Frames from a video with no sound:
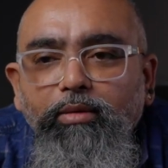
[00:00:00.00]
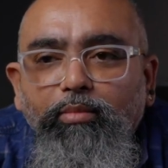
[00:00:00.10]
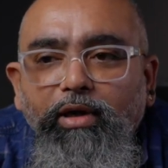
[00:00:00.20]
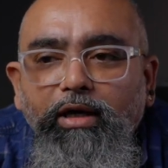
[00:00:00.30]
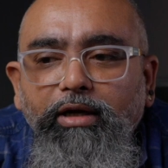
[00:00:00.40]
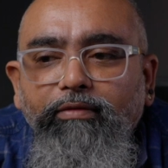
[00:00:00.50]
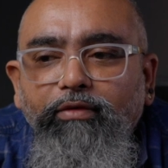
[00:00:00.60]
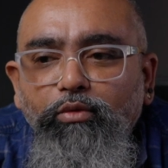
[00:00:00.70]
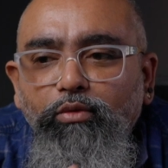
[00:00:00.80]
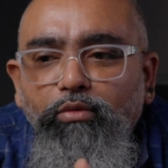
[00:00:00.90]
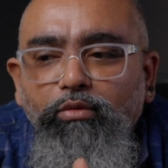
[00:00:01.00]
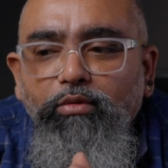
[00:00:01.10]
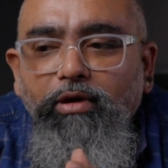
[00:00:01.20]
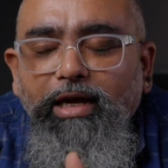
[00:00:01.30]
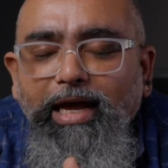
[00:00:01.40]
but if you
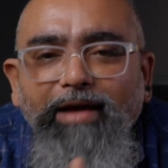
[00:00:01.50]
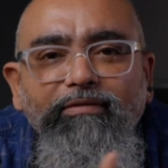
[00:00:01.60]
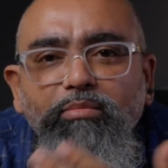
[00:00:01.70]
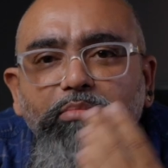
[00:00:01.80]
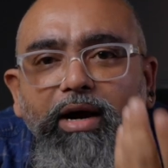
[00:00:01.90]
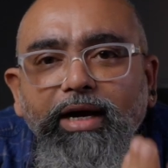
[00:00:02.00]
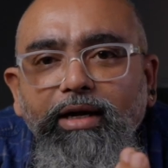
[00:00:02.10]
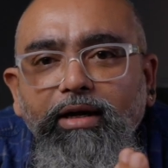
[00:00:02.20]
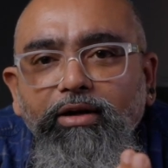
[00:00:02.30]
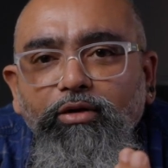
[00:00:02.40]
have in mind,